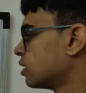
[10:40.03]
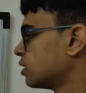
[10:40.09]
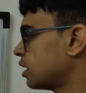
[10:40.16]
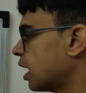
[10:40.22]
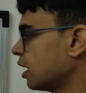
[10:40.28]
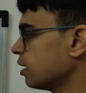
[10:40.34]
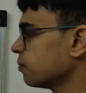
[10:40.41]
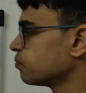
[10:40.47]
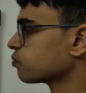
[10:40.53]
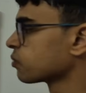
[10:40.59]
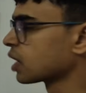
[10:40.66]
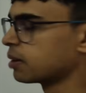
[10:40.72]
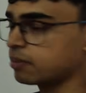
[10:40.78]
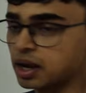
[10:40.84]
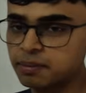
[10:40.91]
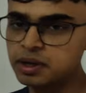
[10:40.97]
then
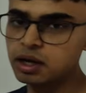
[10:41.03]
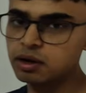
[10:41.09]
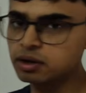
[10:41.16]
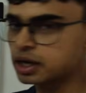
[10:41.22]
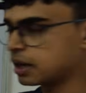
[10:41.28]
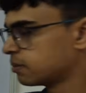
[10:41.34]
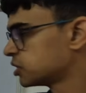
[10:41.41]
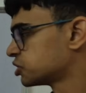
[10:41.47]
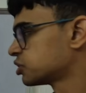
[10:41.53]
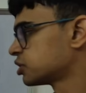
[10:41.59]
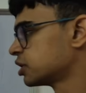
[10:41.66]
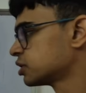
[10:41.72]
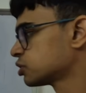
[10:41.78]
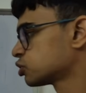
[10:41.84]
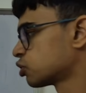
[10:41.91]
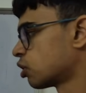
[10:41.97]
maybe your chemistry
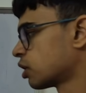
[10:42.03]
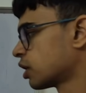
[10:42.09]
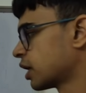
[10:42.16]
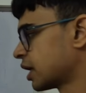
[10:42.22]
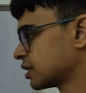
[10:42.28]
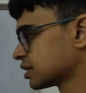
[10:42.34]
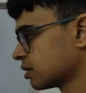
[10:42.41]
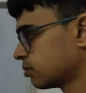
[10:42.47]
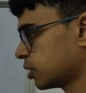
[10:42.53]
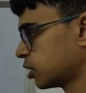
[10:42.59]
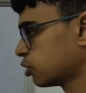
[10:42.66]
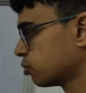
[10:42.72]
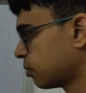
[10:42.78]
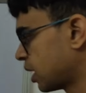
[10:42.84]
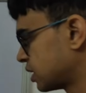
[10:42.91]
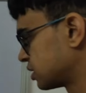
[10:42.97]
is stronger as compared
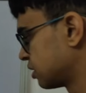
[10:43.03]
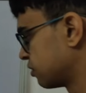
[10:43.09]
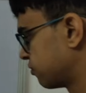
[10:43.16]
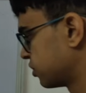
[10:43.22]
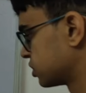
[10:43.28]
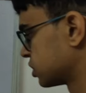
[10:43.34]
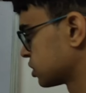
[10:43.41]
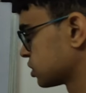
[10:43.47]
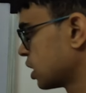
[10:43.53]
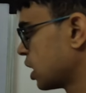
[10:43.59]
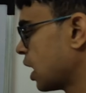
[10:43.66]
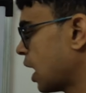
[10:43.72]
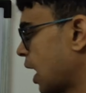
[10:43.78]
to maths and physics,